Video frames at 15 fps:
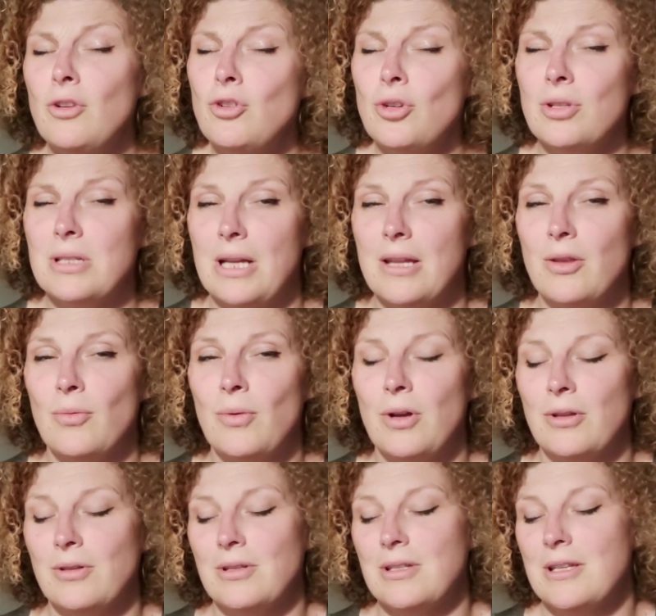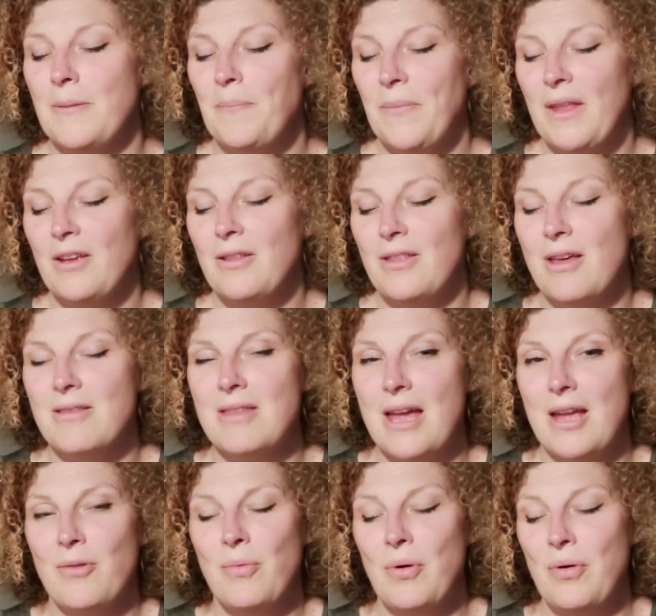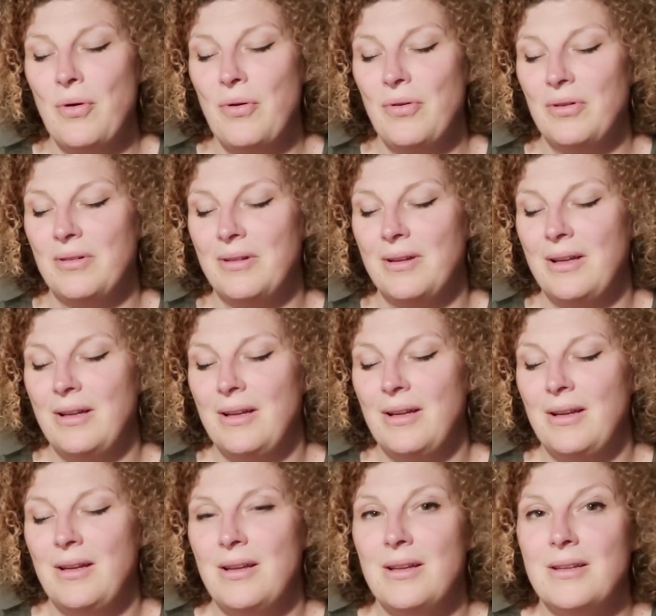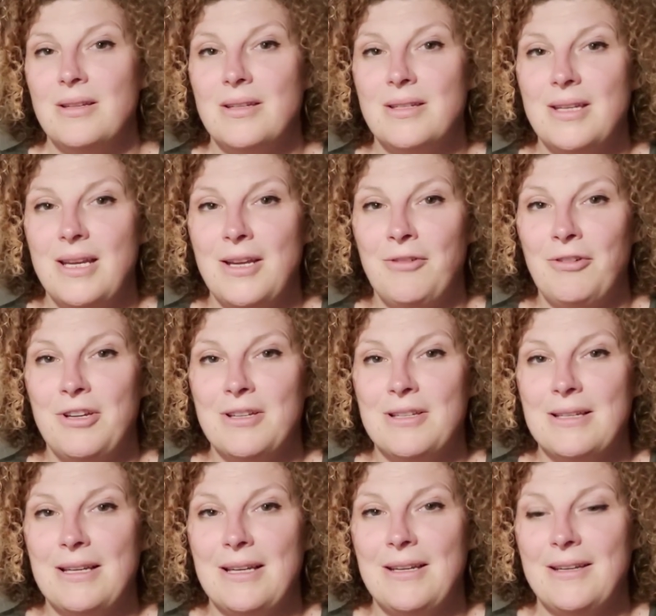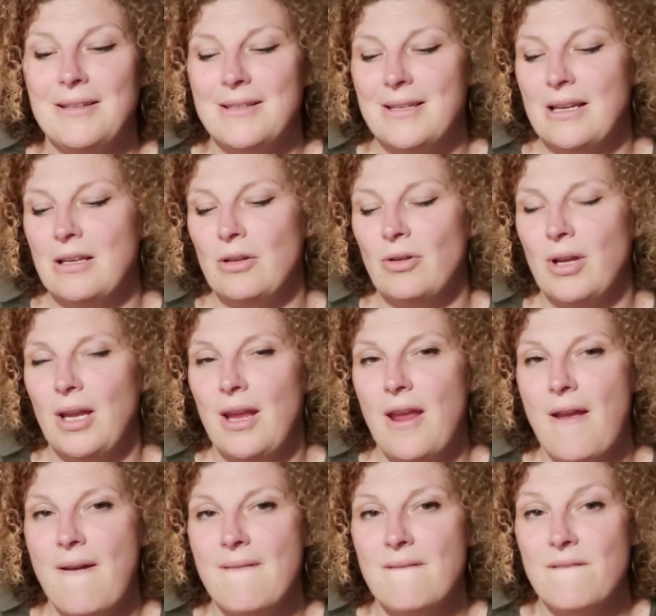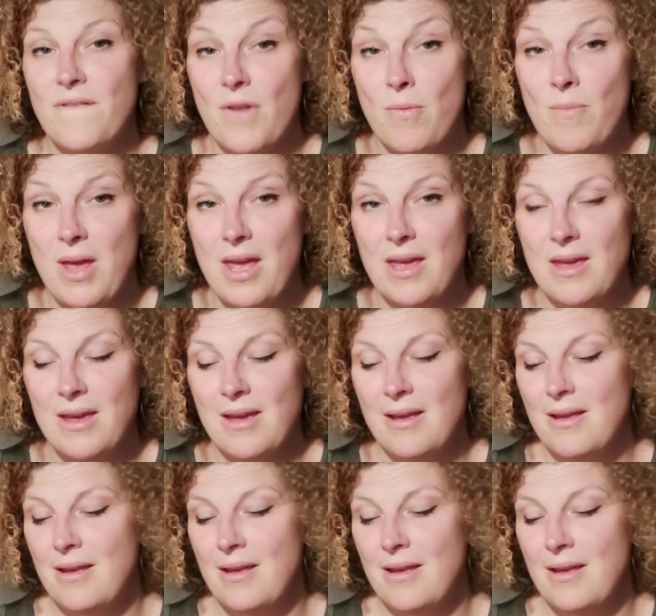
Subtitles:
Just like the ones that they wore. Seriously, said Lucky, for me.